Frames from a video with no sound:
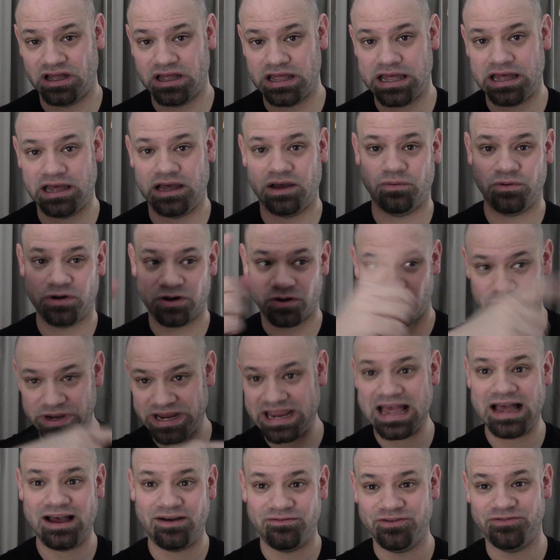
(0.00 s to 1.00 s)
where
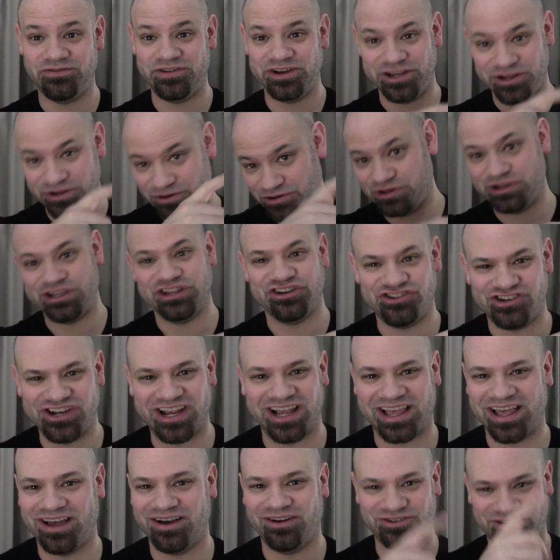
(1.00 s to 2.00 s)
we have a video you can
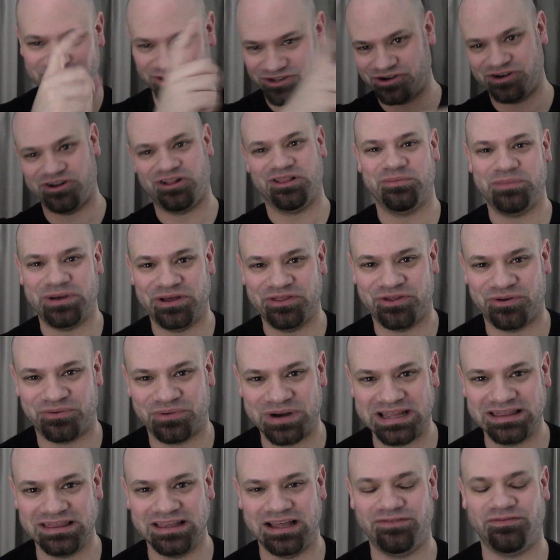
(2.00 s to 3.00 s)
check out to learn all about the
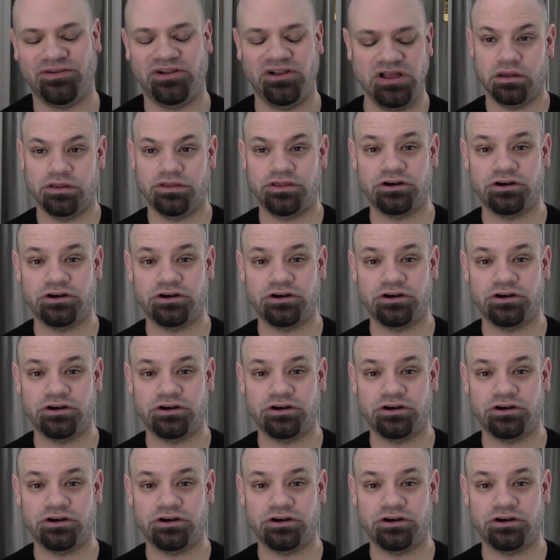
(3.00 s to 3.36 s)
red level.